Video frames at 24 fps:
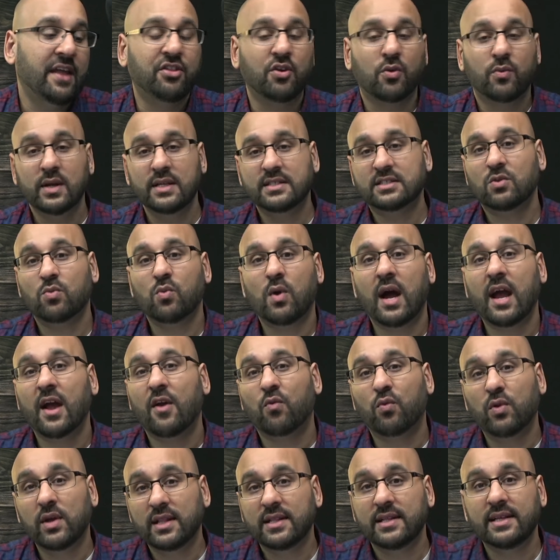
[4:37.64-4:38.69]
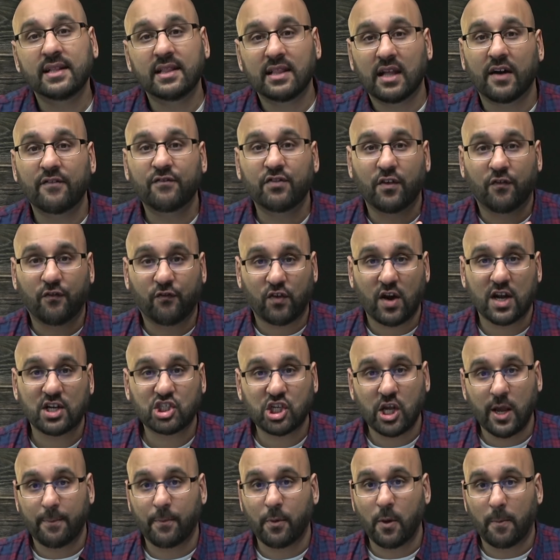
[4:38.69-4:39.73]
the reason why I really love the Fresh
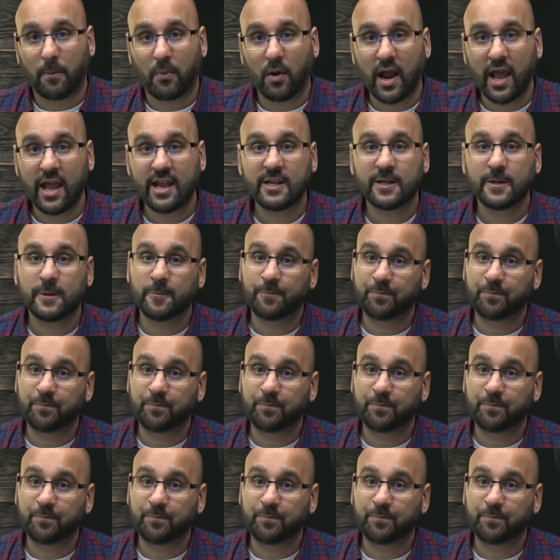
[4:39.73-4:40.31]
Hippo brand